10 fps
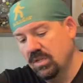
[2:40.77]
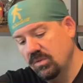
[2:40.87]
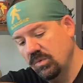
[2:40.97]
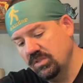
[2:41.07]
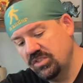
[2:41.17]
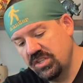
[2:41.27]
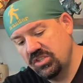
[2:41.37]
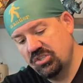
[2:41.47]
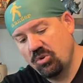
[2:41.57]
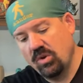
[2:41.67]
well, just
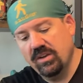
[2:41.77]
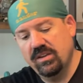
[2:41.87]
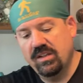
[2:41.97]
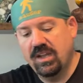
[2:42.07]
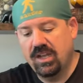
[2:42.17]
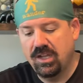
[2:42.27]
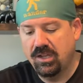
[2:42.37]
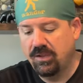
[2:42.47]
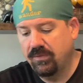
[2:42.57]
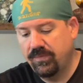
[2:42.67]
short
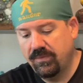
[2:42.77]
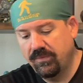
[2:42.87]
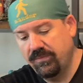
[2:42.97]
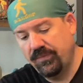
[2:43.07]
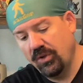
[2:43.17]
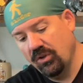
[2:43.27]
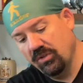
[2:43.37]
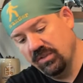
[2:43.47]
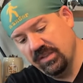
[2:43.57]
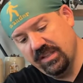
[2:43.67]
of
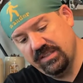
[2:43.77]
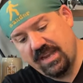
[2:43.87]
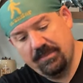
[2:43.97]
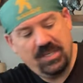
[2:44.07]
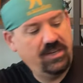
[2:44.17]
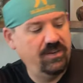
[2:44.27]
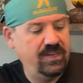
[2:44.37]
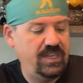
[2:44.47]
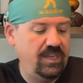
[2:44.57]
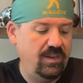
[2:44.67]
full. It stops here
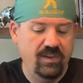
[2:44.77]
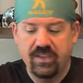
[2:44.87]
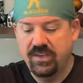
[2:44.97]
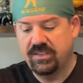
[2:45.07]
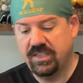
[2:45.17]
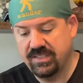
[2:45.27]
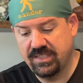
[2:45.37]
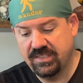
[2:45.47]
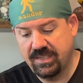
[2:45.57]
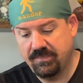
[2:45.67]
and here,
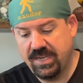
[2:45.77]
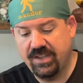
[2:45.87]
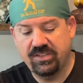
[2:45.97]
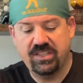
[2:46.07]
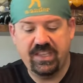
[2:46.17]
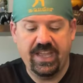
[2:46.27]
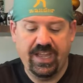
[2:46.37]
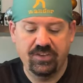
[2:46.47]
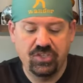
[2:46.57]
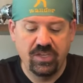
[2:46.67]
doesn't zip down to the
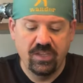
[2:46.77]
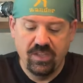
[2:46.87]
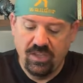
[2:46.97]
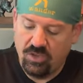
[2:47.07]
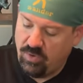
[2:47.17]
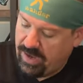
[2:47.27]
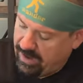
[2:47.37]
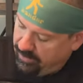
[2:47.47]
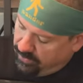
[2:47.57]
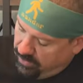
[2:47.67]
edge. You
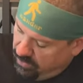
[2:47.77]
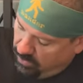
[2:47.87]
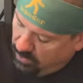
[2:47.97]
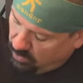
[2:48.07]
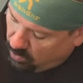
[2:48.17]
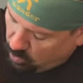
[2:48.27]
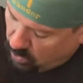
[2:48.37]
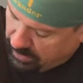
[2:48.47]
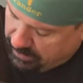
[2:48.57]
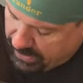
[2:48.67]
have
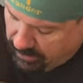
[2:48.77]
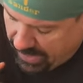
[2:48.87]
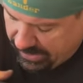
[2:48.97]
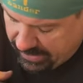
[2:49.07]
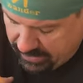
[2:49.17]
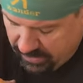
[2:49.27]
one big pocket,